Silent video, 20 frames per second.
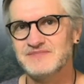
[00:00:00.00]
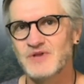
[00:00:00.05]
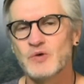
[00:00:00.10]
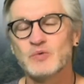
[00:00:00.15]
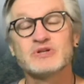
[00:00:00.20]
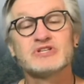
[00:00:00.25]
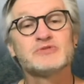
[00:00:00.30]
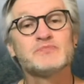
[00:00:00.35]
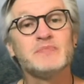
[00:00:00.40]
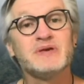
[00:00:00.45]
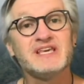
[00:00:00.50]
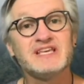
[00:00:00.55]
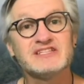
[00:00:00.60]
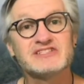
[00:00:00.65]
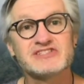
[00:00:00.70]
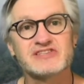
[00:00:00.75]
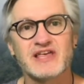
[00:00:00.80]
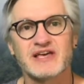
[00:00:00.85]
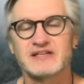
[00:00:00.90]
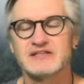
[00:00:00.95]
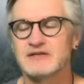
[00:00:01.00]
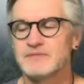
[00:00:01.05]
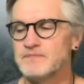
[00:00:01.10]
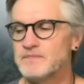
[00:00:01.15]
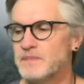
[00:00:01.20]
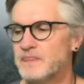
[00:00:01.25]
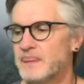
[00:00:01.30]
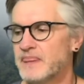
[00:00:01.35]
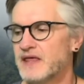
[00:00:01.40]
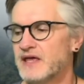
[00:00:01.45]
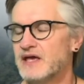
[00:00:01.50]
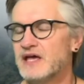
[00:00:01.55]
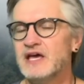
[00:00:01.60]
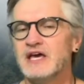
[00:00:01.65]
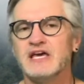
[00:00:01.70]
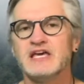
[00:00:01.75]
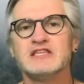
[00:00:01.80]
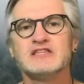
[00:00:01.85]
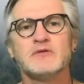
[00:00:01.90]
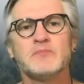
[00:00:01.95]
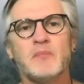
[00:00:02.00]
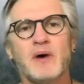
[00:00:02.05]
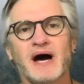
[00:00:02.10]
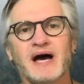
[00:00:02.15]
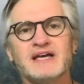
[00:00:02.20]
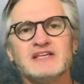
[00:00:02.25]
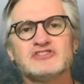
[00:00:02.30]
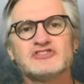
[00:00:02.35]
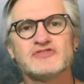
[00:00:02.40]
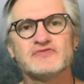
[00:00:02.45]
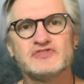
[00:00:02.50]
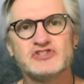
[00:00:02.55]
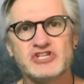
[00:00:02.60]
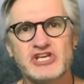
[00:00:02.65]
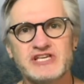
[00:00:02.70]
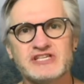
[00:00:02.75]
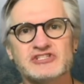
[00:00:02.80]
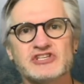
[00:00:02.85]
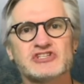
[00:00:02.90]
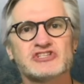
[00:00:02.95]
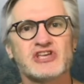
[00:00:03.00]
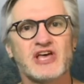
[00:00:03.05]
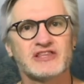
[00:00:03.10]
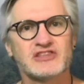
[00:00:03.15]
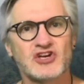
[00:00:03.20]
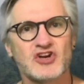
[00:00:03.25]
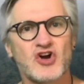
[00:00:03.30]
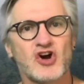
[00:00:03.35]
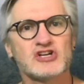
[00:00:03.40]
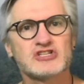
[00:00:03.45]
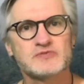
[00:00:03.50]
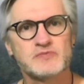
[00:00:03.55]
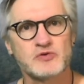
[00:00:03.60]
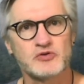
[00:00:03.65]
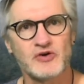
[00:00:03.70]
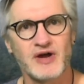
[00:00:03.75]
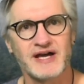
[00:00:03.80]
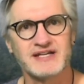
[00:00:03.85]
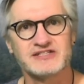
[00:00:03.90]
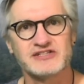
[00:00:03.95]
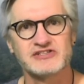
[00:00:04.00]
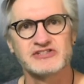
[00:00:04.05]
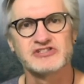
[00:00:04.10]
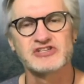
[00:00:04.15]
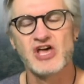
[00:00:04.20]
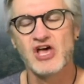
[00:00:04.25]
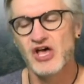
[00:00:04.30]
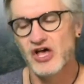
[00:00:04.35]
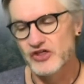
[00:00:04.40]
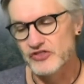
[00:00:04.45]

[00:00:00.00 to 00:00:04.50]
Which means that in the minds of Jesus and the gospel writers,